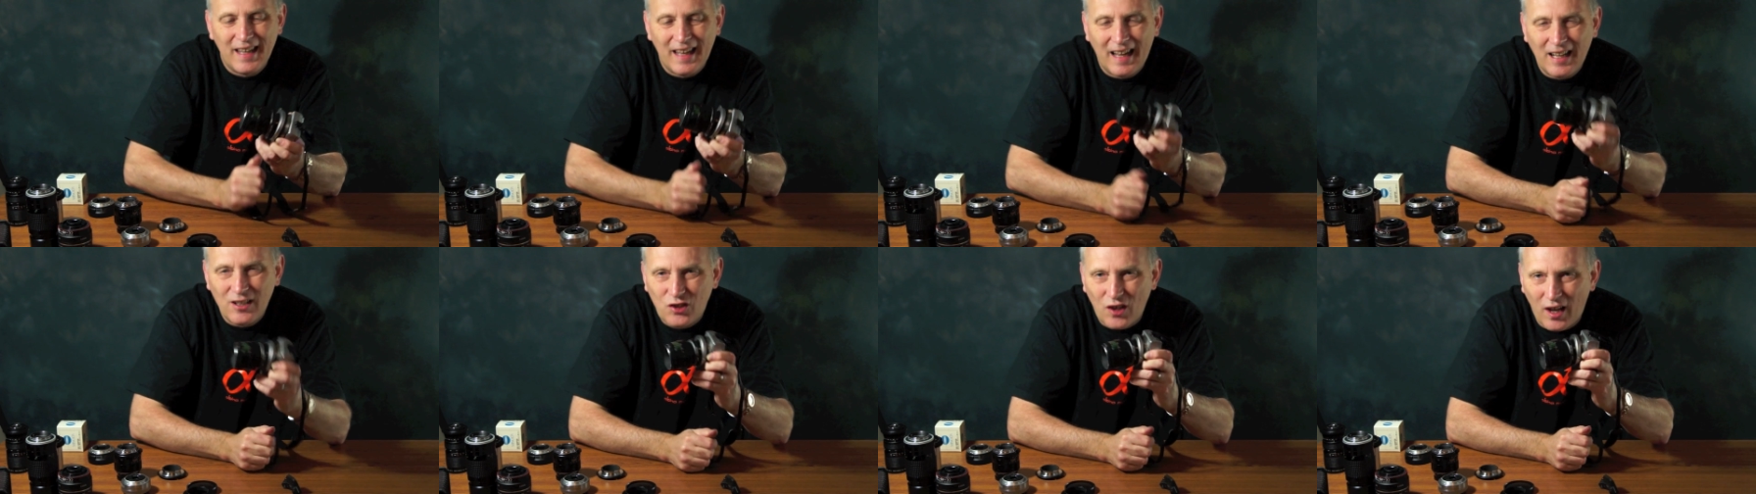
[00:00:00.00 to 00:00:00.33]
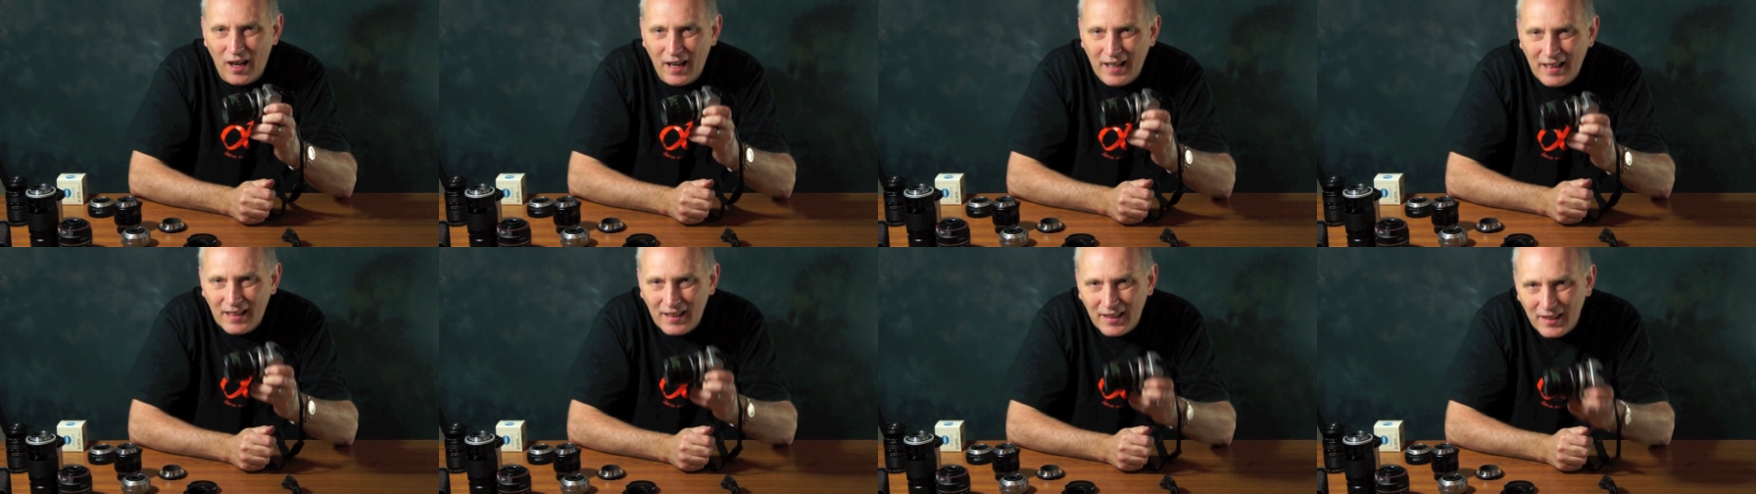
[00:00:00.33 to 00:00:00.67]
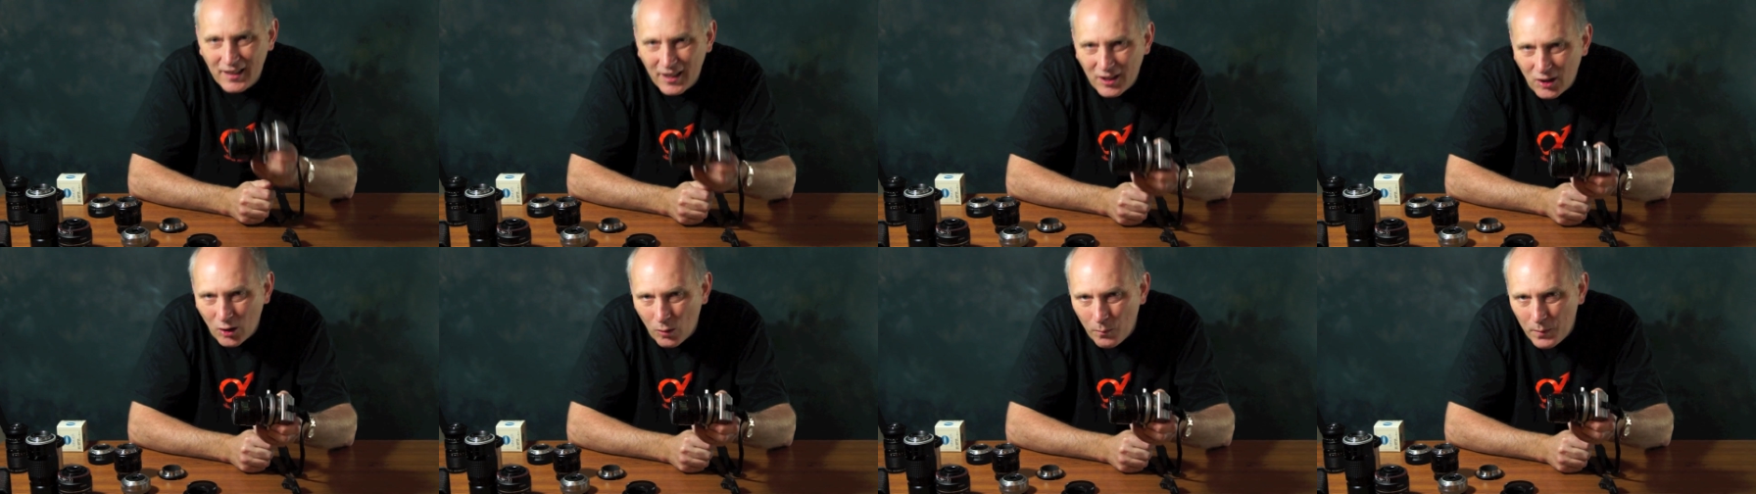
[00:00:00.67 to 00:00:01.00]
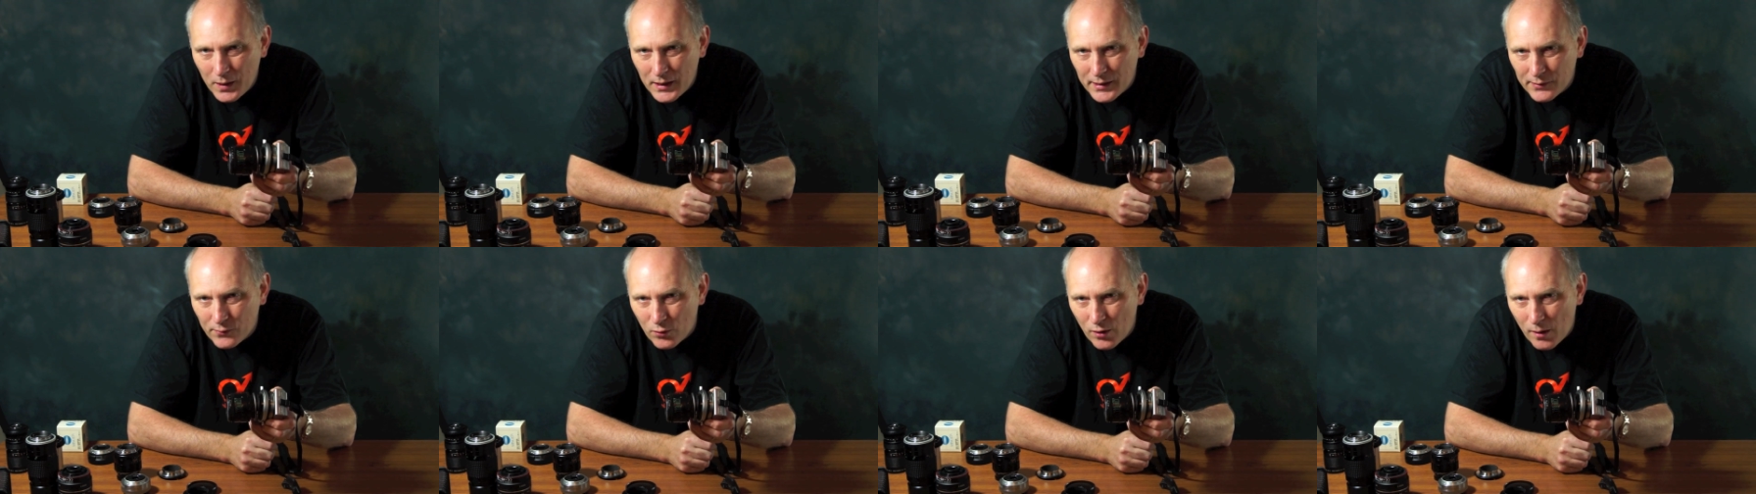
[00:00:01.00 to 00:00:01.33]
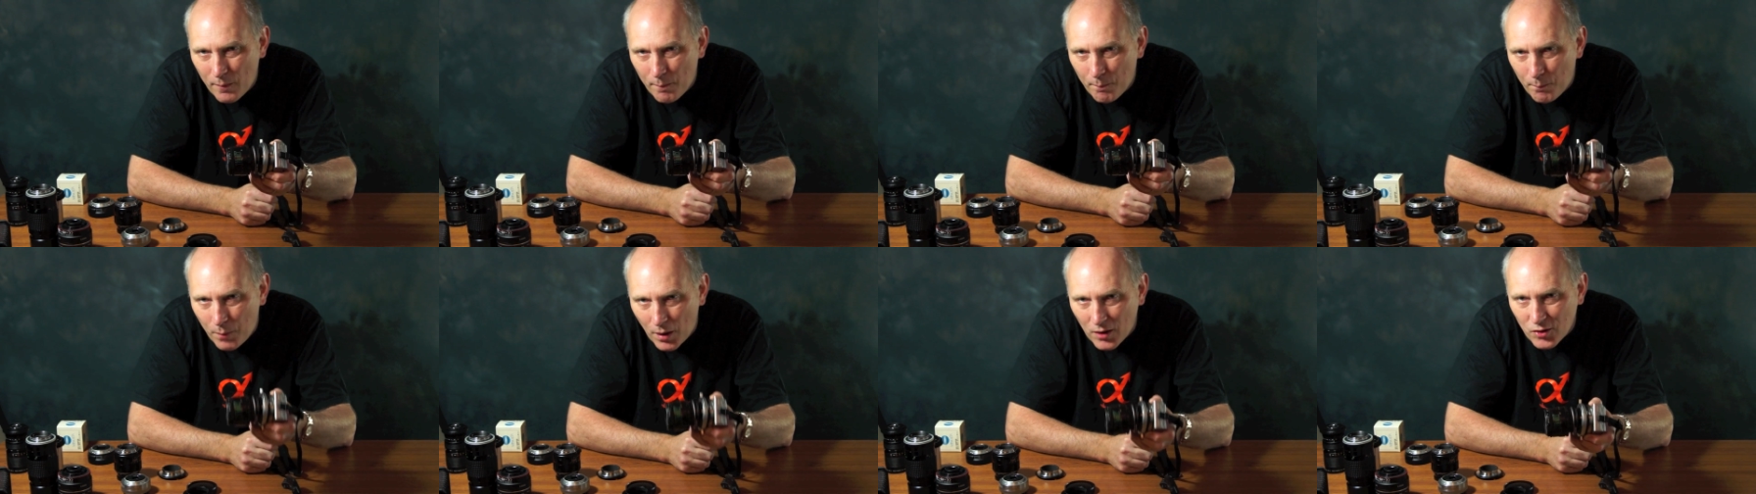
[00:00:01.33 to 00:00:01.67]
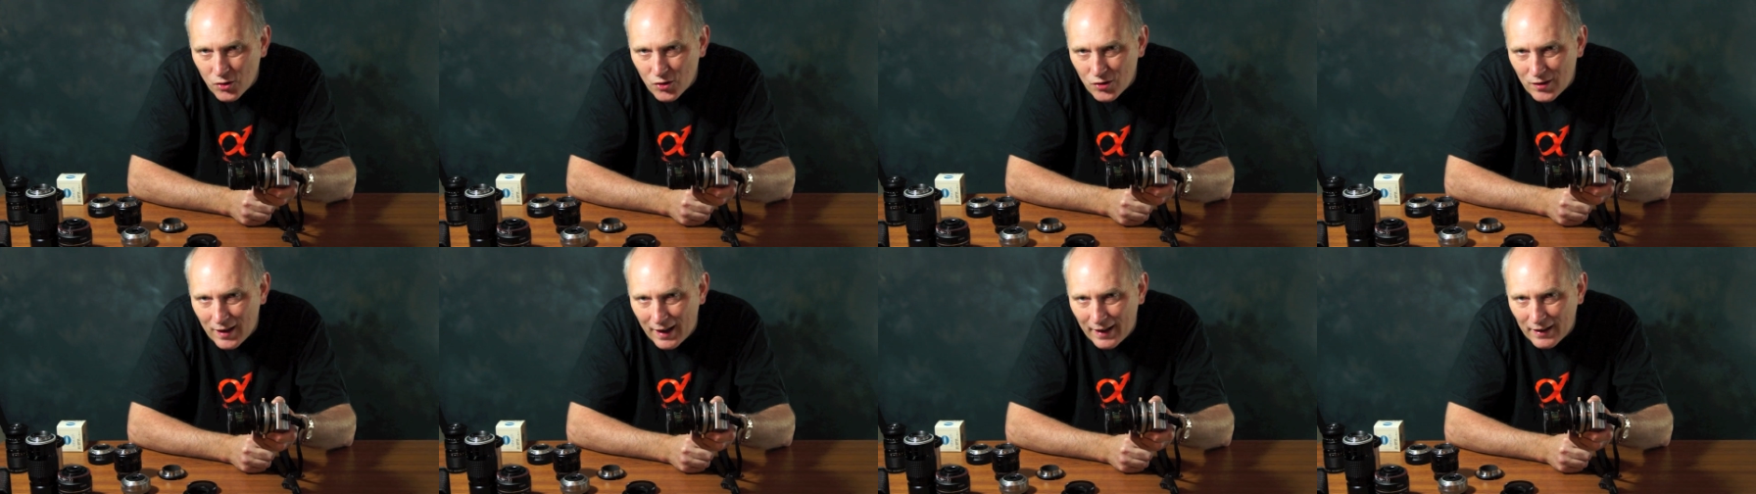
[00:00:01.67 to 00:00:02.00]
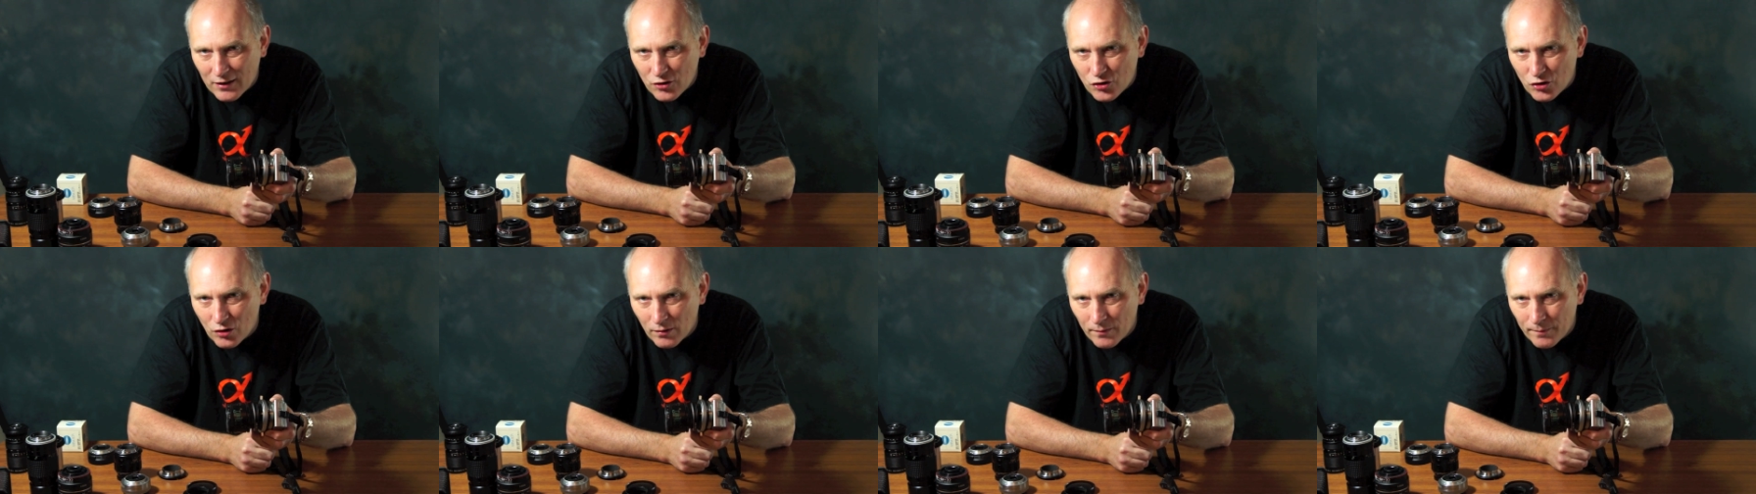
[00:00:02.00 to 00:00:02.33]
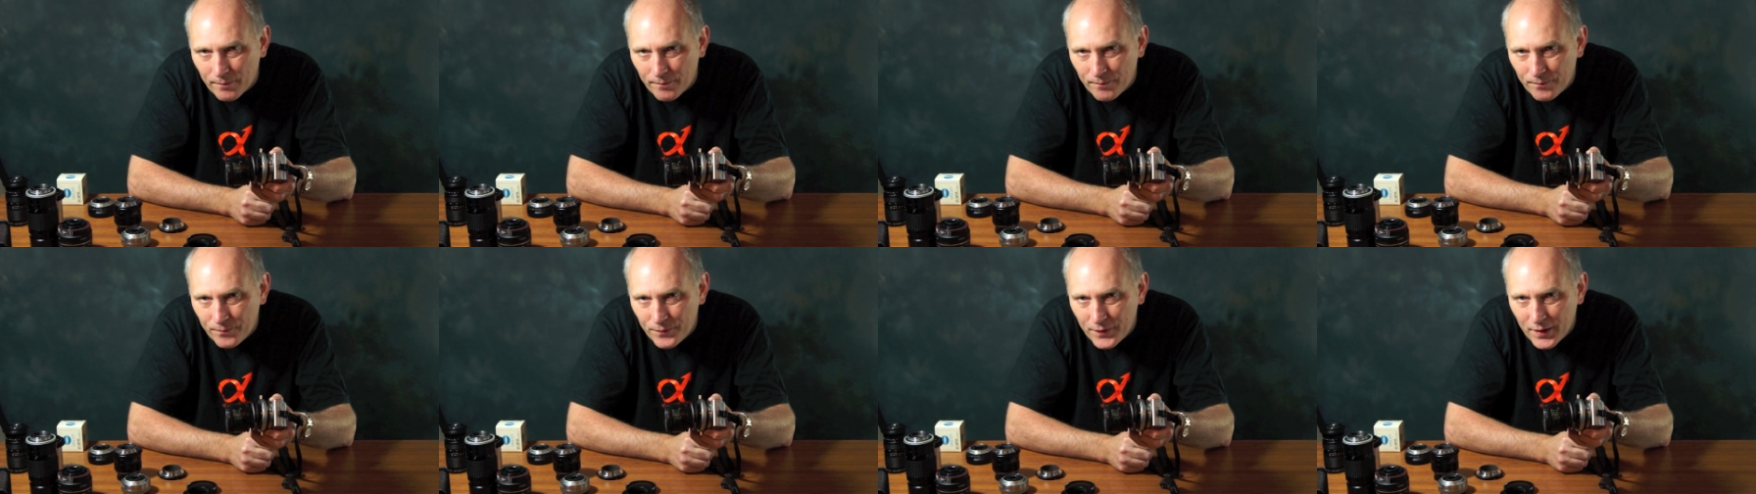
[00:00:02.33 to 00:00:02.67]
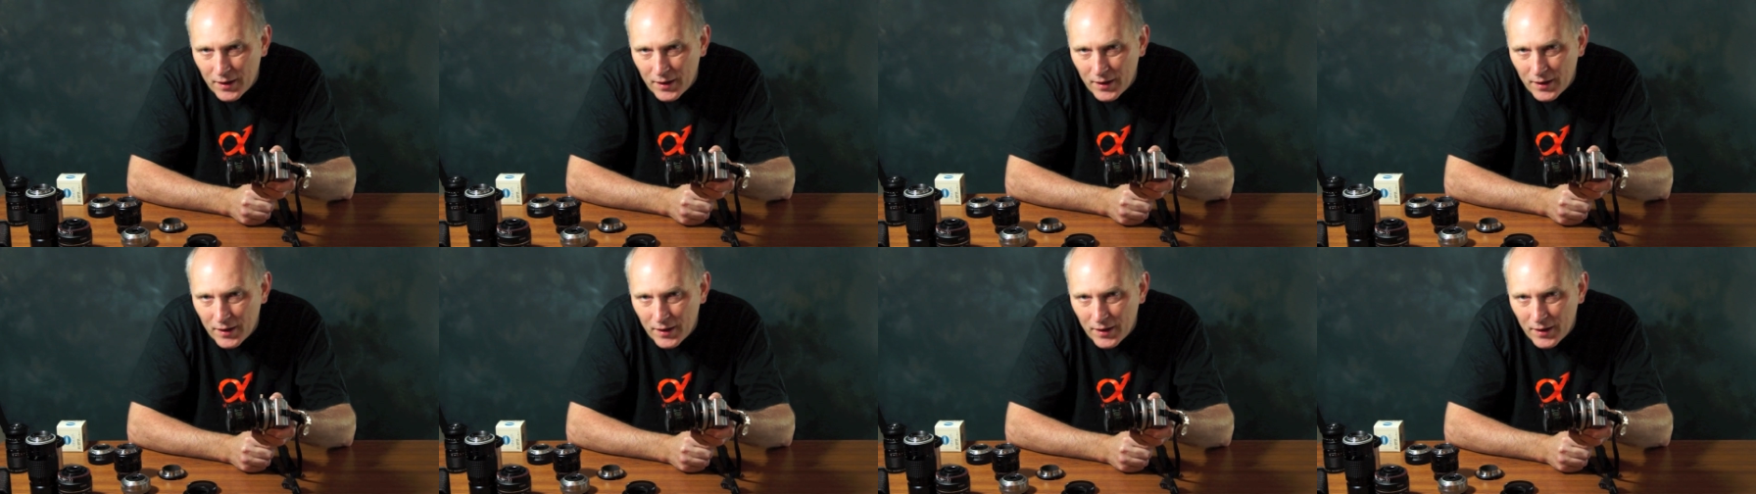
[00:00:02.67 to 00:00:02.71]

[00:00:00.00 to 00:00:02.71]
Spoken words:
It's a little bit of a robust action